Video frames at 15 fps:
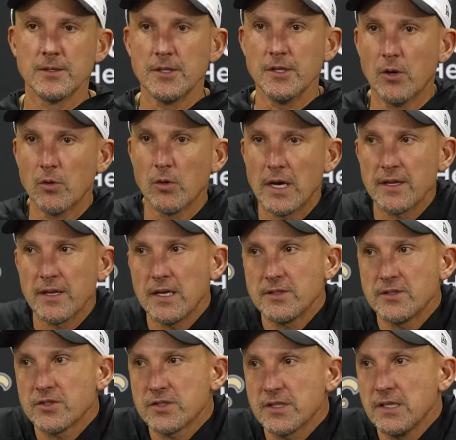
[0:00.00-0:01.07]
you know, I, I
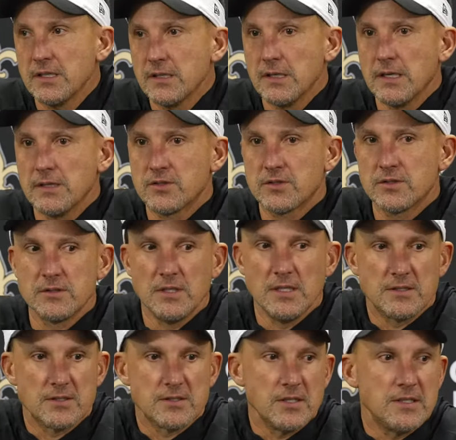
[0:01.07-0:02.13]
just think it's
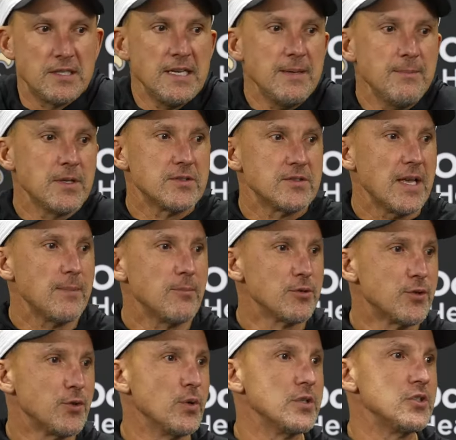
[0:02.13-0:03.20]
it's the team that's able
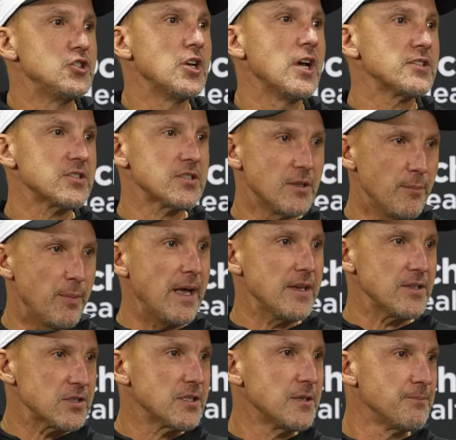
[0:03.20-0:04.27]
to adjust the
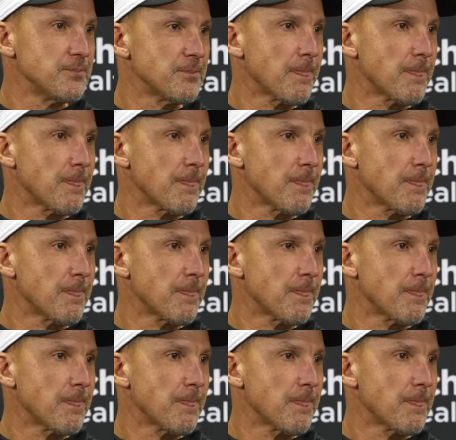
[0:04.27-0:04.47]
best